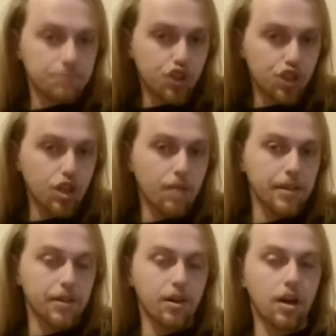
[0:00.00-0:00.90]

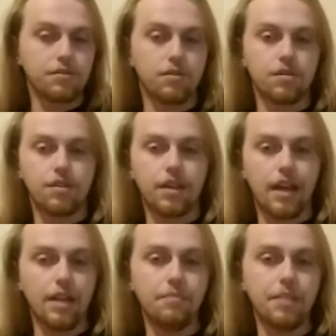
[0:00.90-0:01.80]
schlubbing it off, sort of thing.
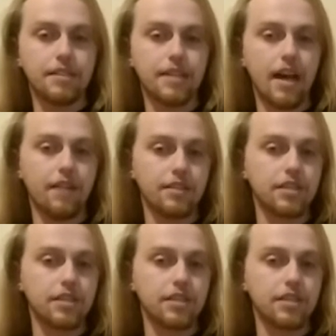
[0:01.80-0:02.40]
And it means having some